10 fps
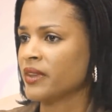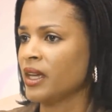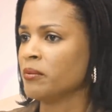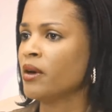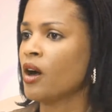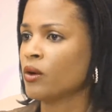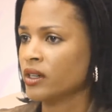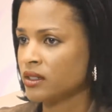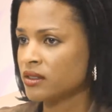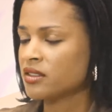
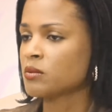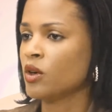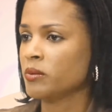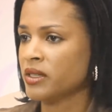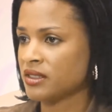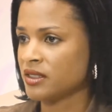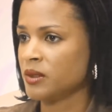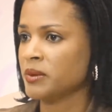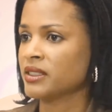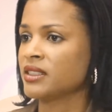empowered small business
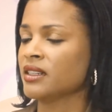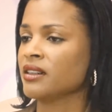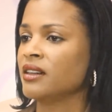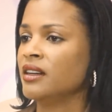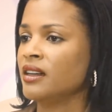people to